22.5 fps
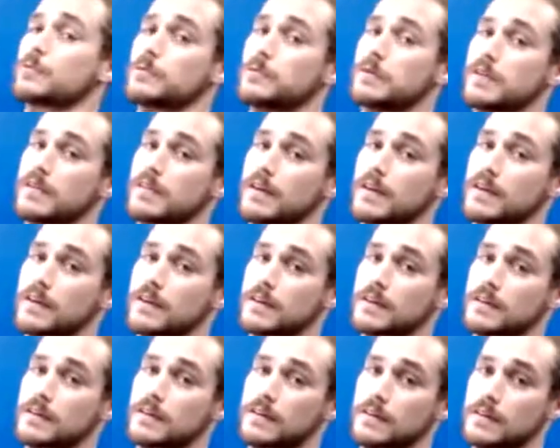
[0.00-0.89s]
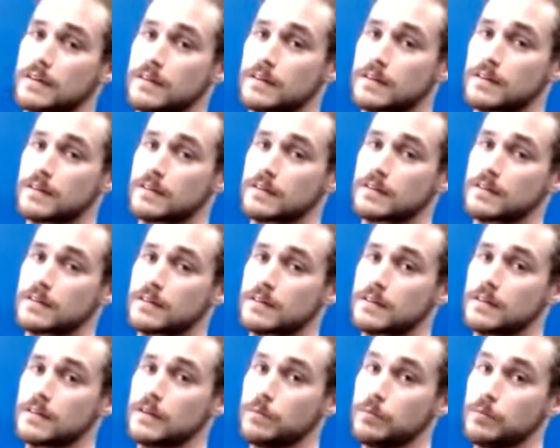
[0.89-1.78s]
we think
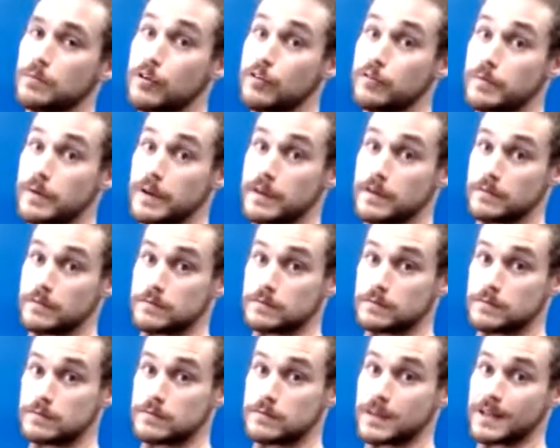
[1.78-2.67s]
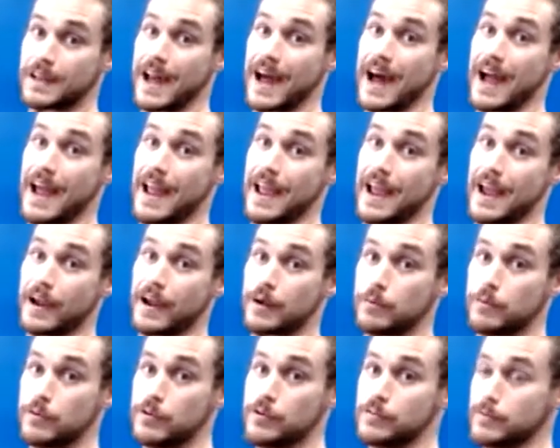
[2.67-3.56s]
the movement, the kayak
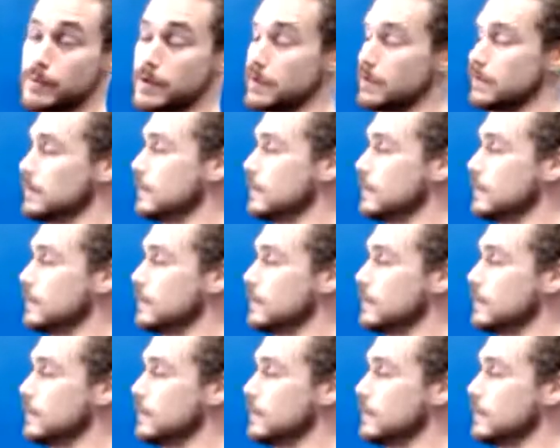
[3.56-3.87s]
movement,